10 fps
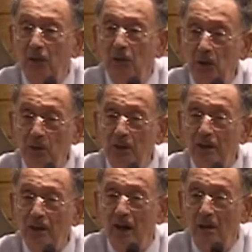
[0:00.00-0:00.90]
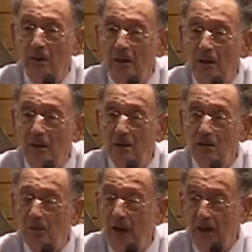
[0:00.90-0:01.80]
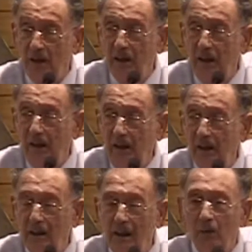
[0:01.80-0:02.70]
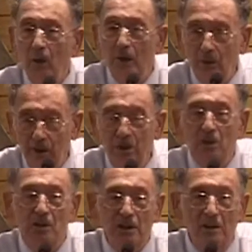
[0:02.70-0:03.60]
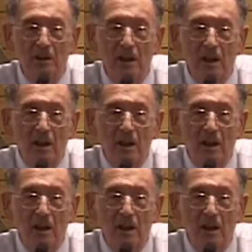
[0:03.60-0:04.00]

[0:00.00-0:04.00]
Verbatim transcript: to use that army sparingly, and when we use it,